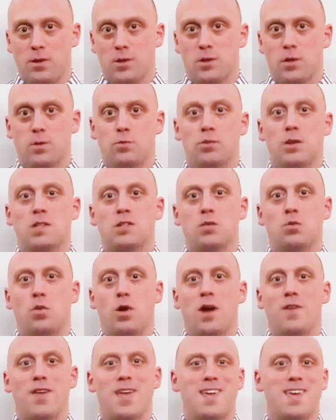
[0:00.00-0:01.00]
some reason
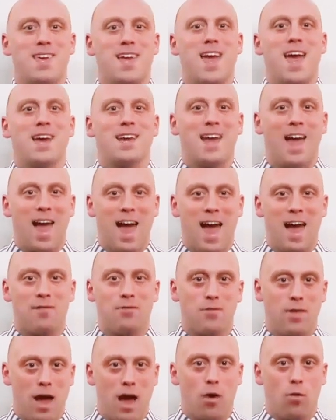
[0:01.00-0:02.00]
why they can't
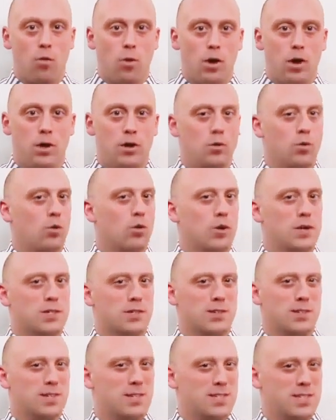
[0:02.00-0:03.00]
have that one, or
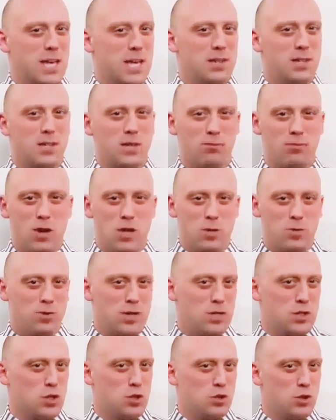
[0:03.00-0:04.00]
it's going to sound like a regimen
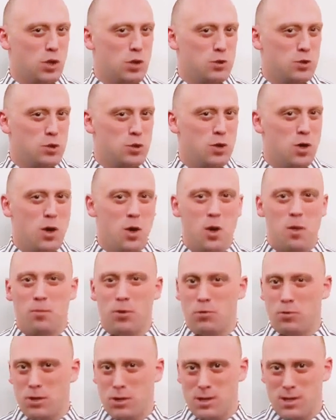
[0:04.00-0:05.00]
that's close,
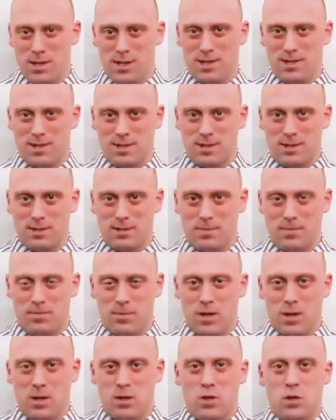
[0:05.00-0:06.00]
but really isn't.
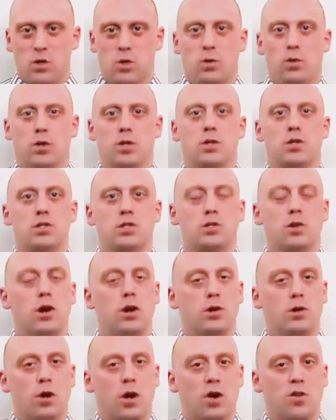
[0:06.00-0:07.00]
So we're going to
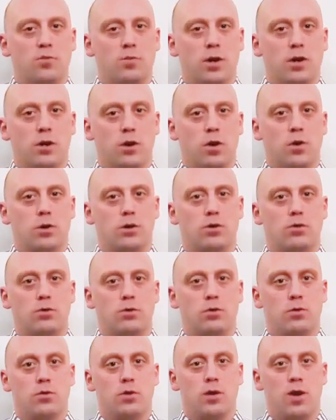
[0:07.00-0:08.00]
start off by going
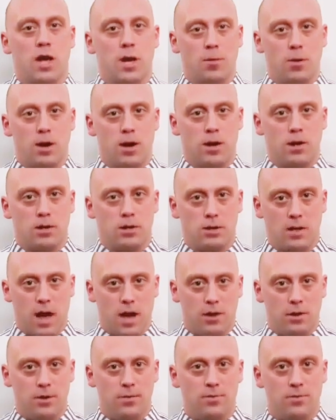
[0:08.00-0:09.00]
through the antibiotic
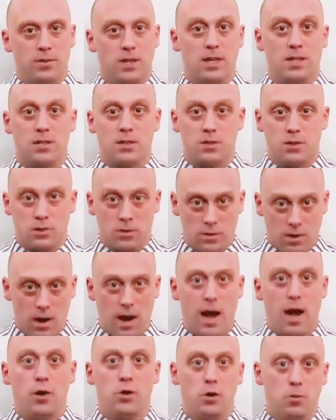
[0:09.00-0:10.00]
ladder, that is,
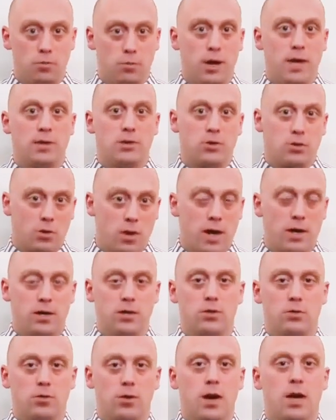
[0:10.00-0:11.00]
how you might try
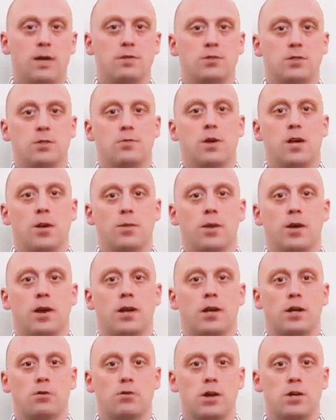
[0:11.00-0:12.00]
to derive some
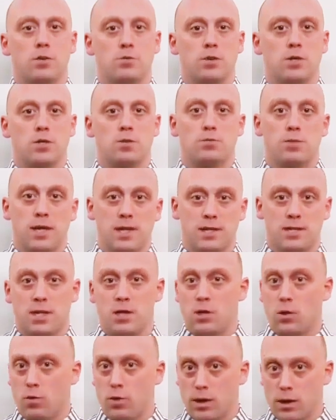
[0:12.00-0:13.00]
antibiotic regimens based
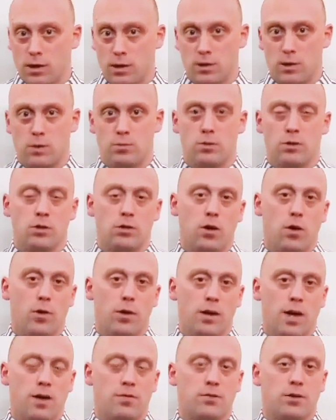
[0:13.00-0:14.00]
on the organism you're
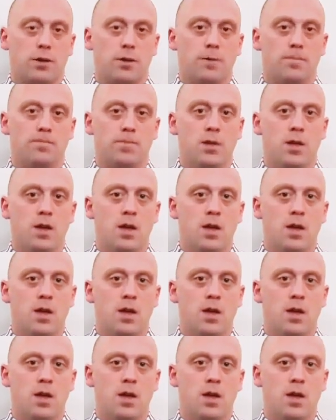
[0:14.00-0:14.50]
going after,